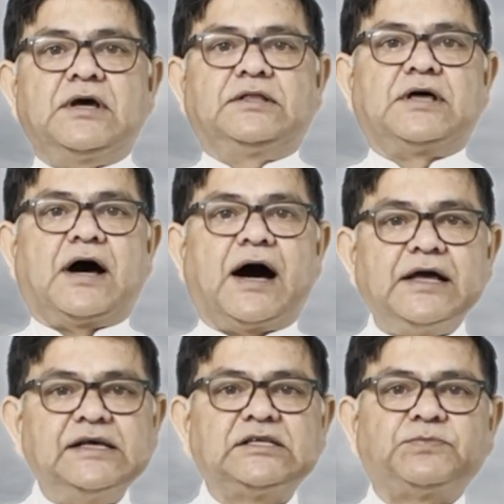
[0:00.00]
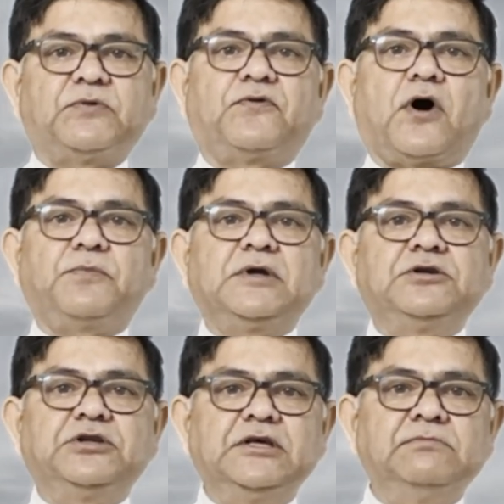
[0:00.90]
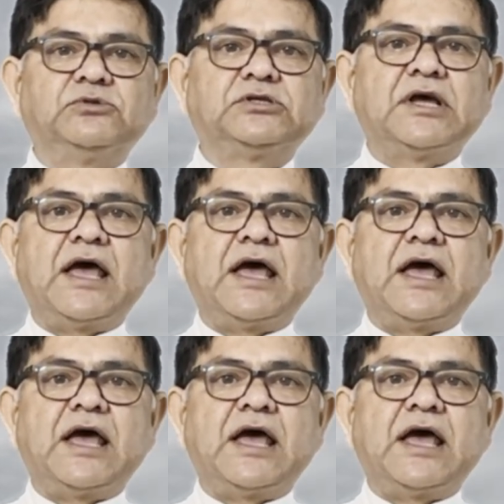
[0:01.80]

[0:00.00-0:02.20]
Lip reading: the highest performing teams,